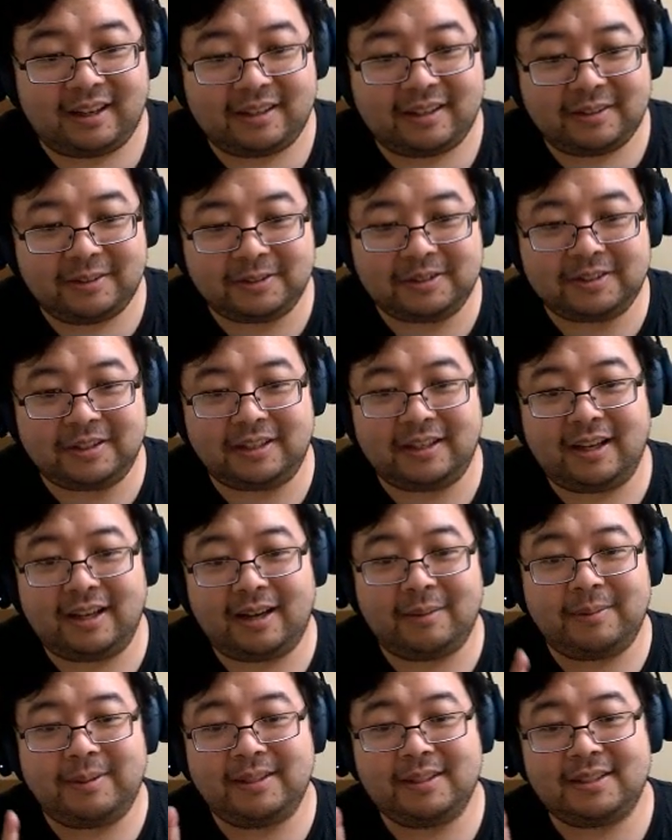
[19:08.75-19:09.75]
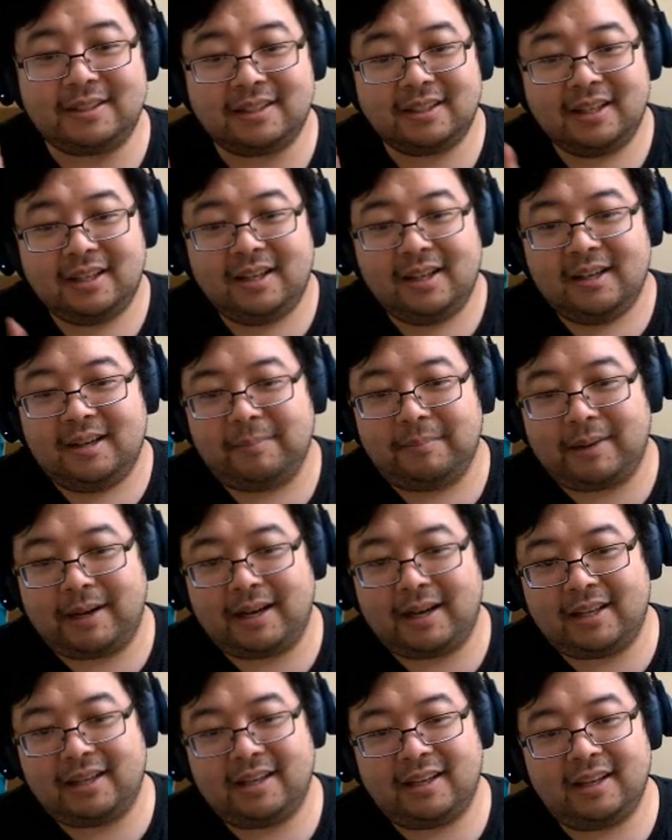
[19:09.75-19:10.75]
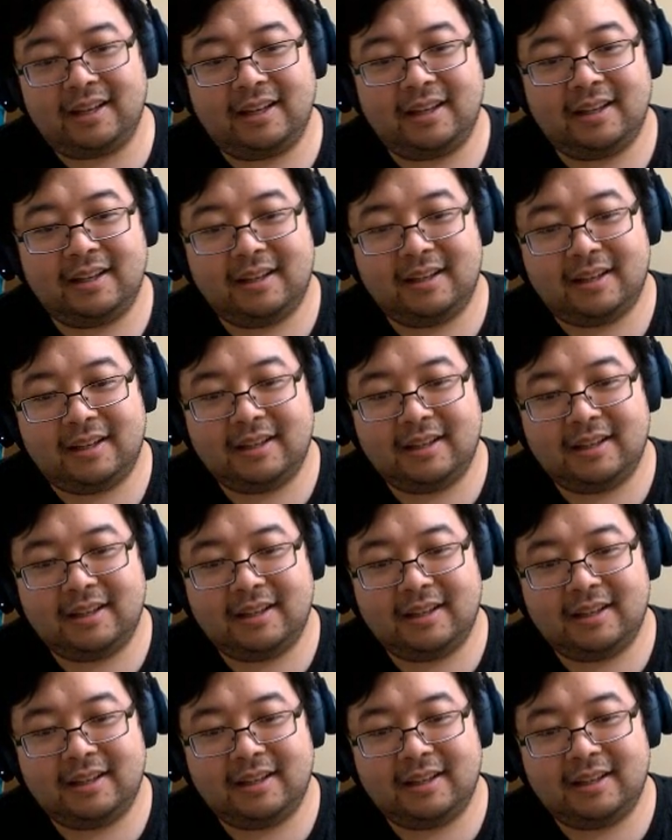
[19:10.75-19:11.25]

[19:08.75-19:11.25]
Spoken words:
Nostradamus, Mana,